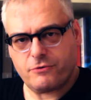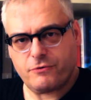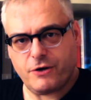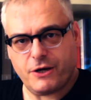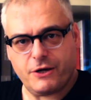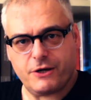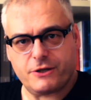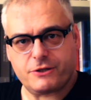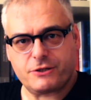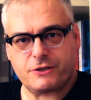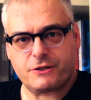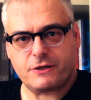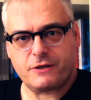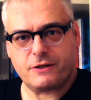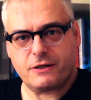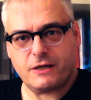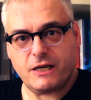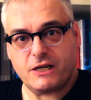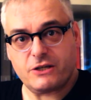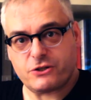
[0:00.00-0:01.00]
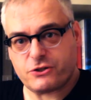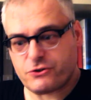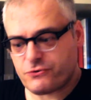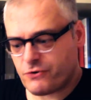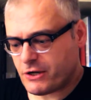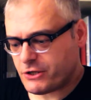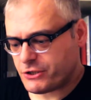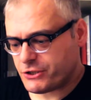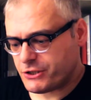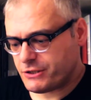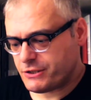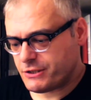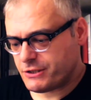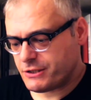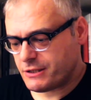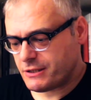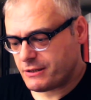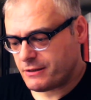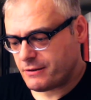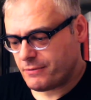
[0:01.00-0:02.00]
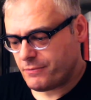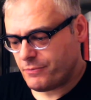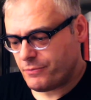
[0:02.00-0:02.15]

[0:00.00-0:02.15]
Rehearsed instructions